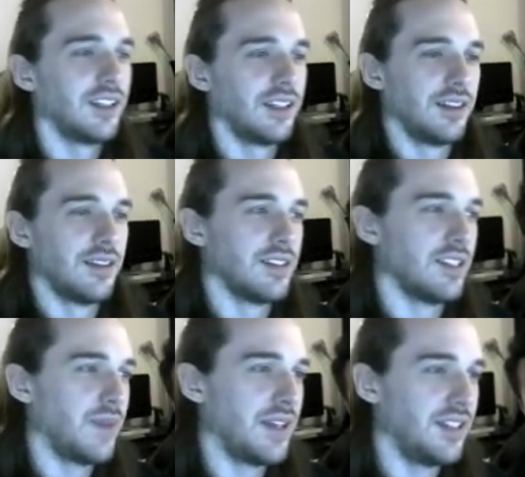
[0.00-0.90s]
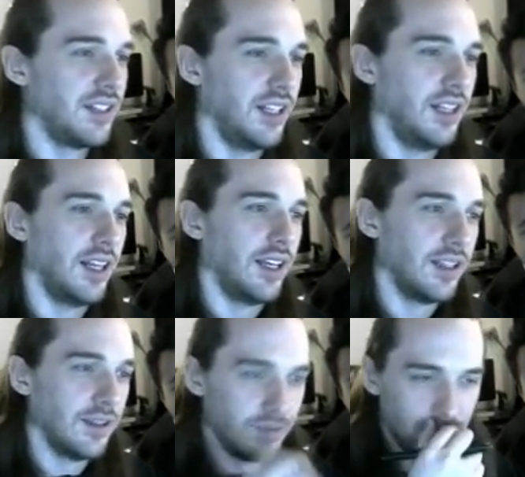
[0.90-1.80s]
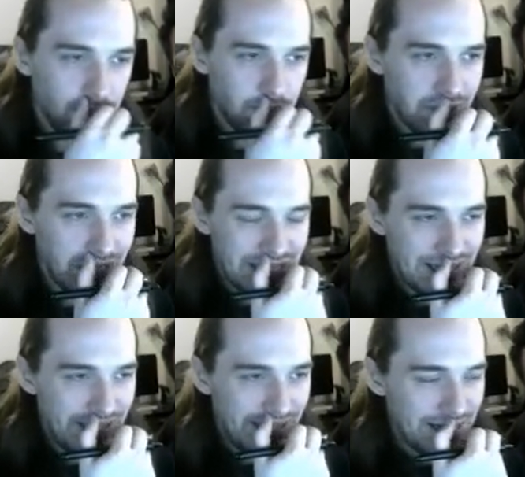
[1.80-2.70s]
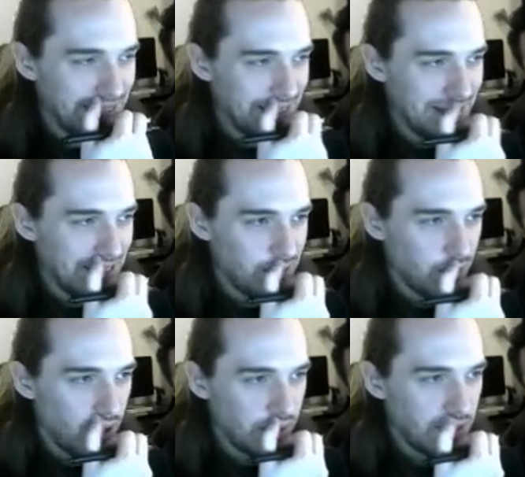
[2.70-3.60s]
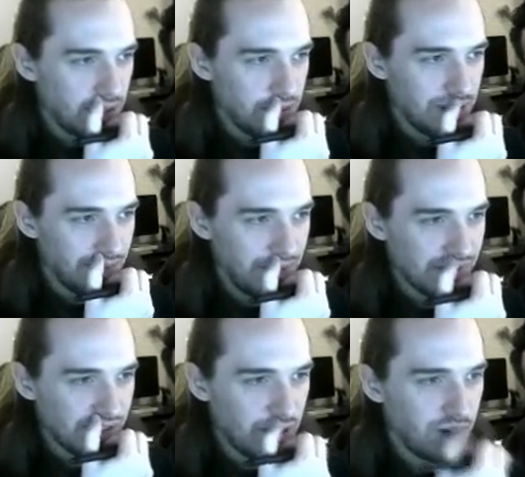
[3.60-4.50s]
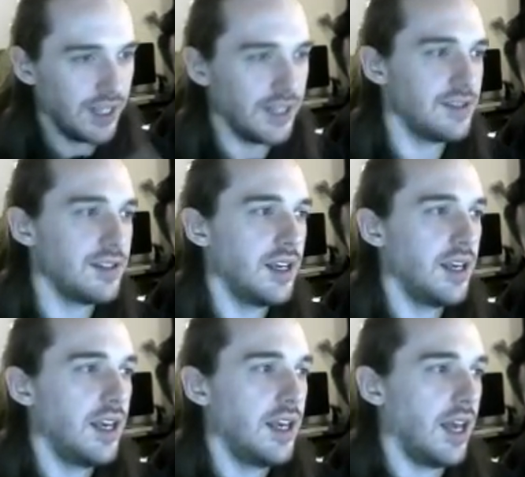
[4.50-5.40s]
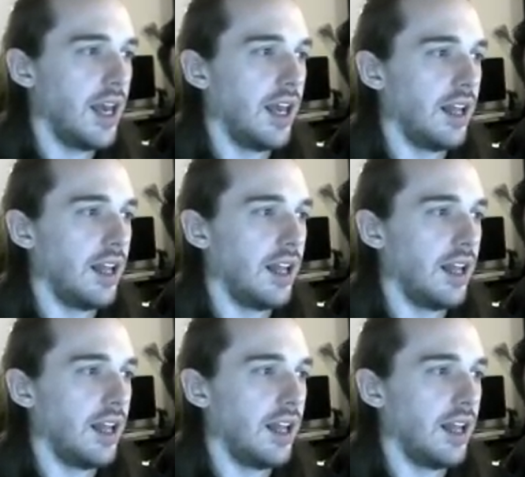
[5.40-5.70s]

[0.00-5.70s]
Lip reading: this is basically like a study I did not too long ago of the Asaro heads, And